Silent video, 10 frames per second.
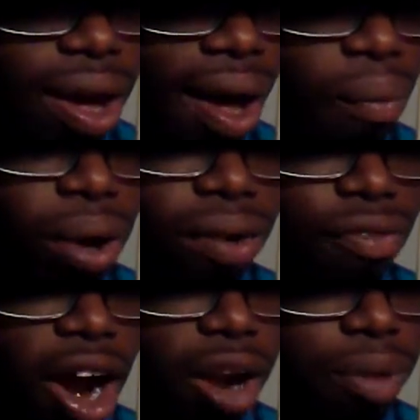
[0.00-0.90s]
Um, what
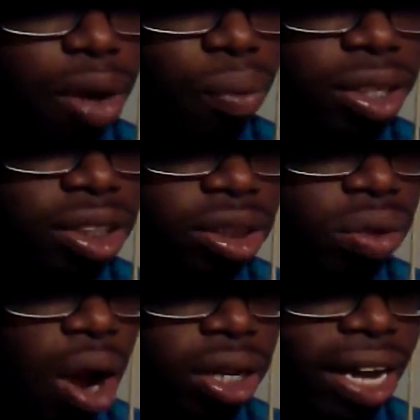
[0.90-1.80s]
environment was this
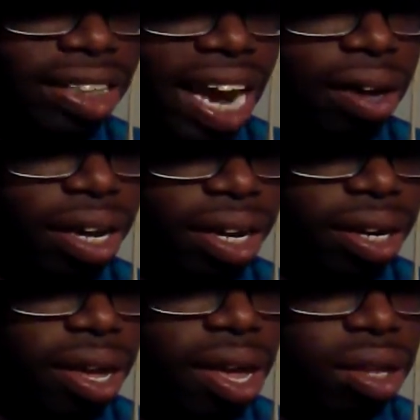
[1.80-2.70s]
rock laid down
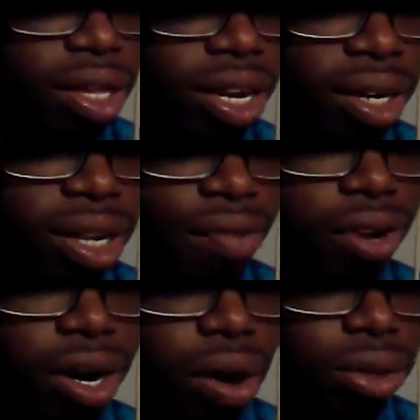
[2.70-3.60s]
in? Did it live
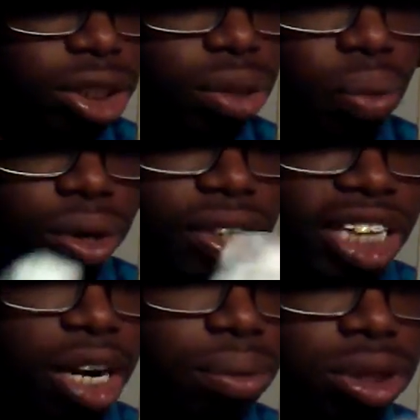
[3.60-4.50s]
in an ocean? Were
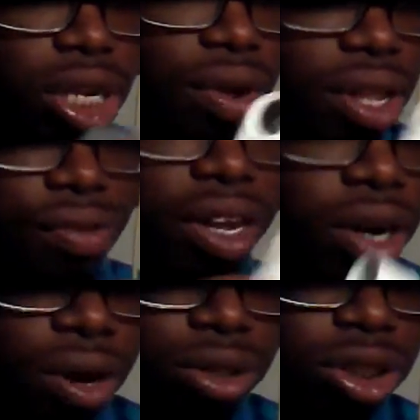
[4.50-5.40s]
these animals li living in
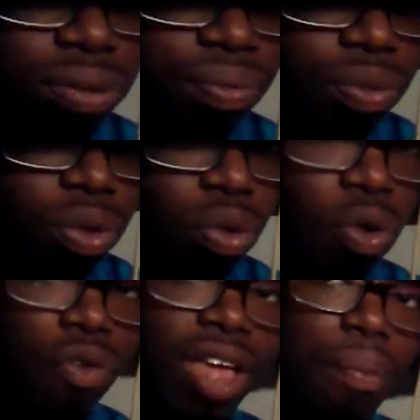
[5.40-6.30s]
an ocean?
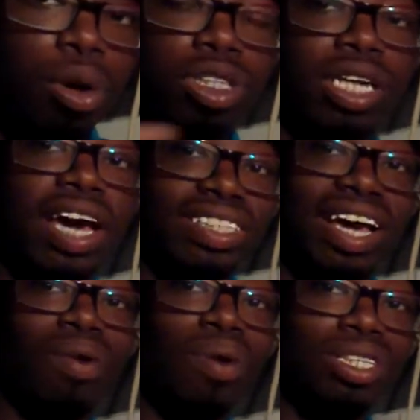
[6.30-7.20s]
Well, if that person asked
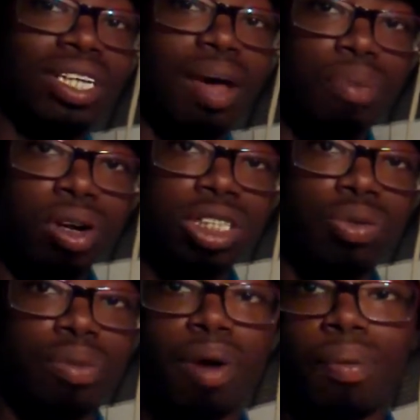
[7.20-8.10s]
that question, that
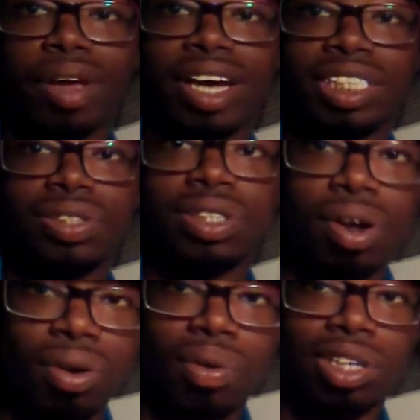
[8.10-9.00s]
person would probably answer his
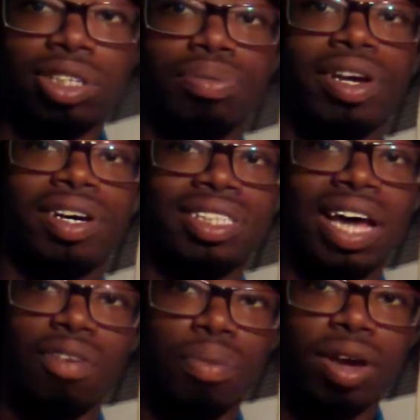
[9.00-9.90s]
own question because
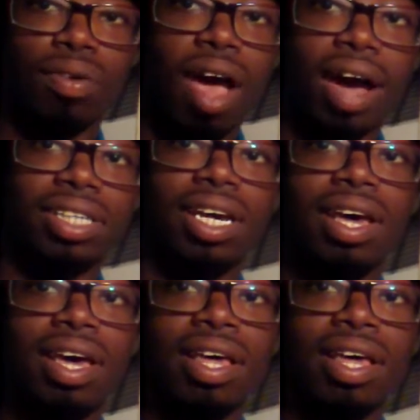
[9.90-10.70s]
that would be correct.